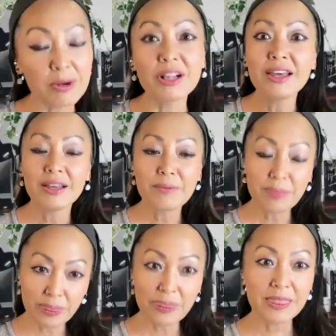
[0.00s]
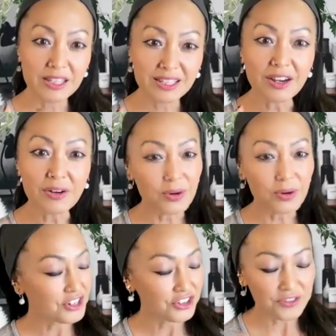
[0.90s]
Even on the phone screen, you
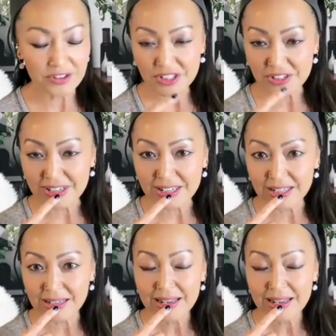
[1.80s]
can put something which you